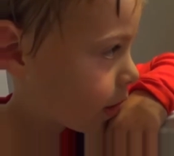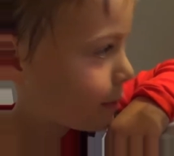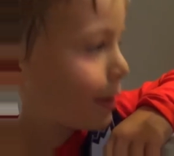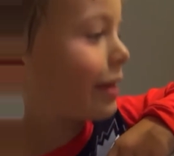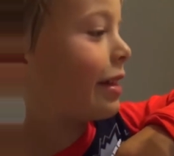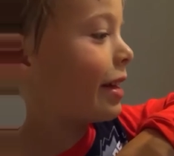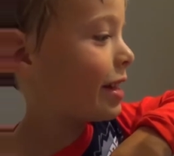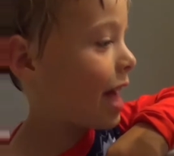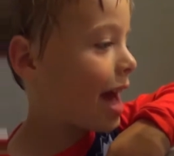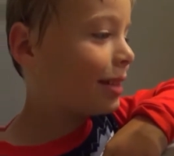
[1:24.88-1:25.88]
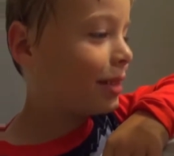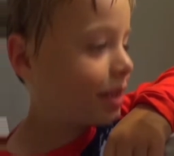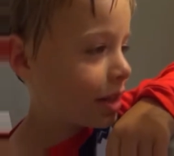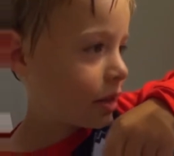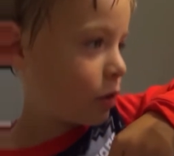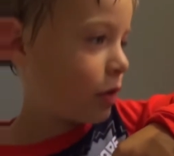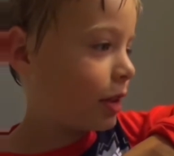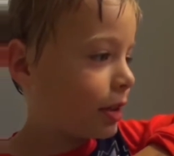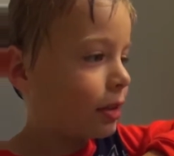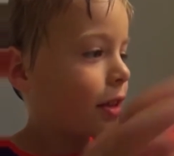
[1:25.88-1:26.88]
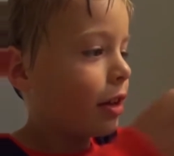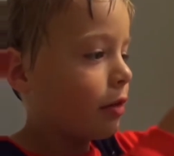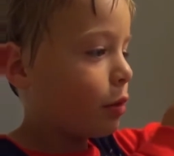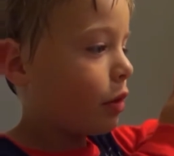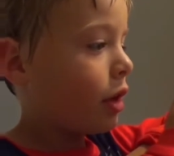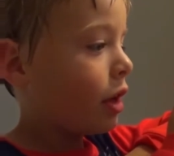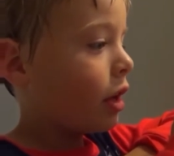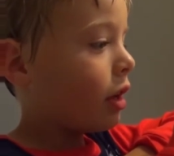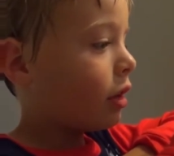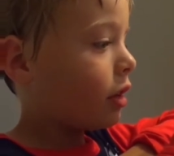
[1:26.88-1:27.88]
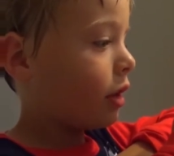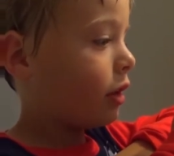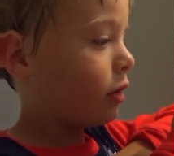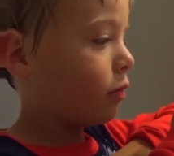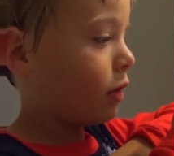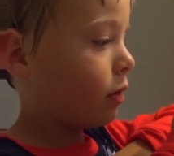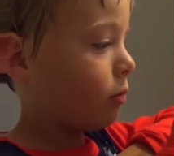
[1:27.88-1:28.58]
It's basically attached to the sail thing. It's what?